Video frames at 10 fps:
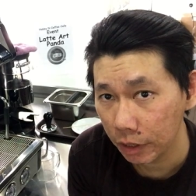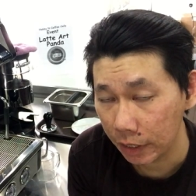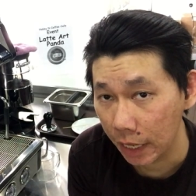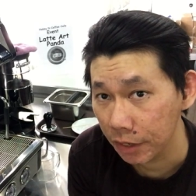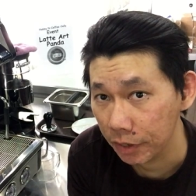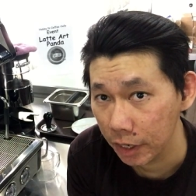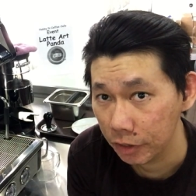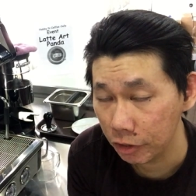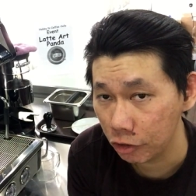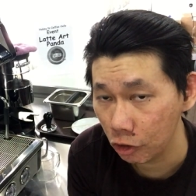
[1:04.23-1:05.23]
The class
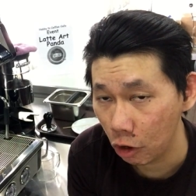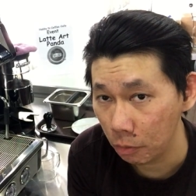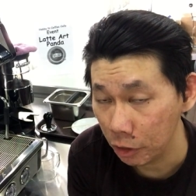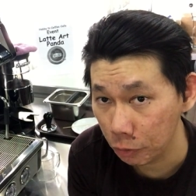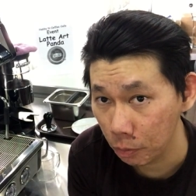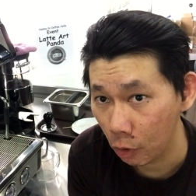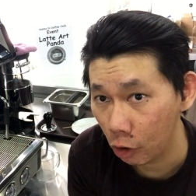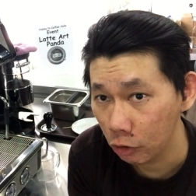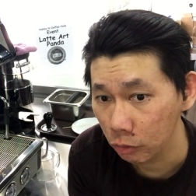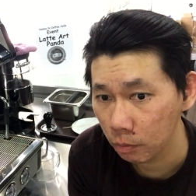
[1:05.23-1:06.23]
size is normally
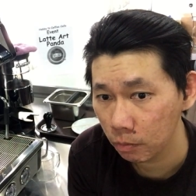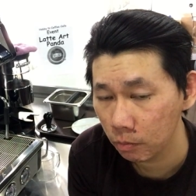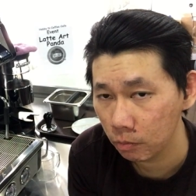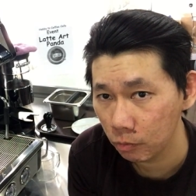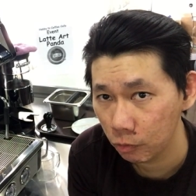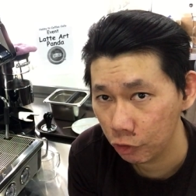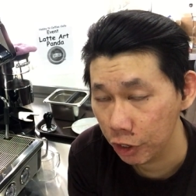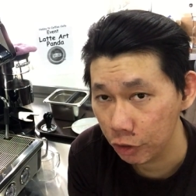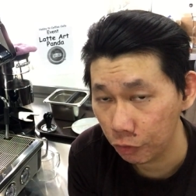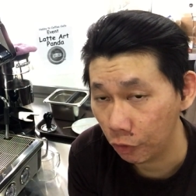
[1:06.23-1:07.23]
small,
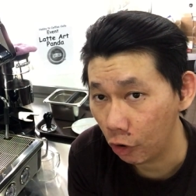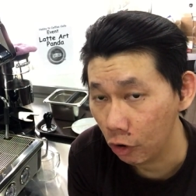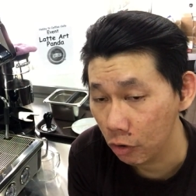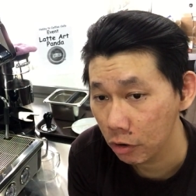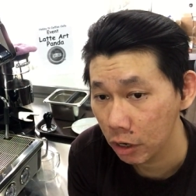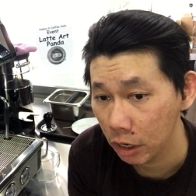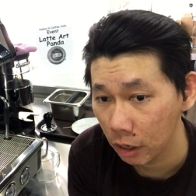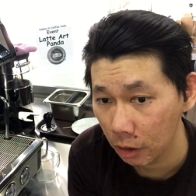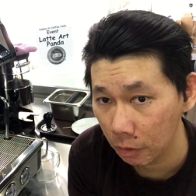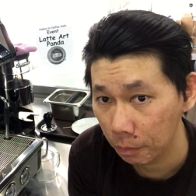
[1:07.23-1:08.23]
3 to 4
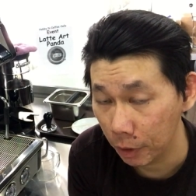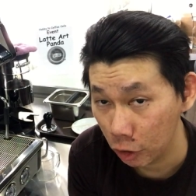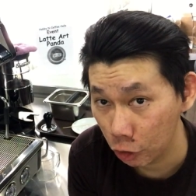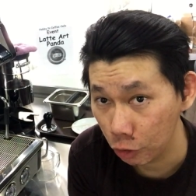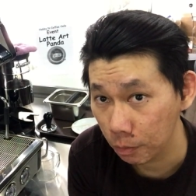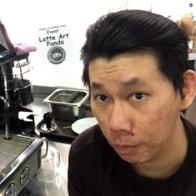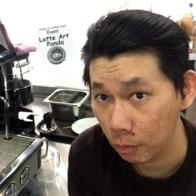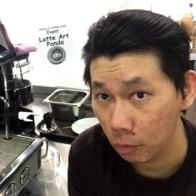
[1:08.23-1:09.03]
per group.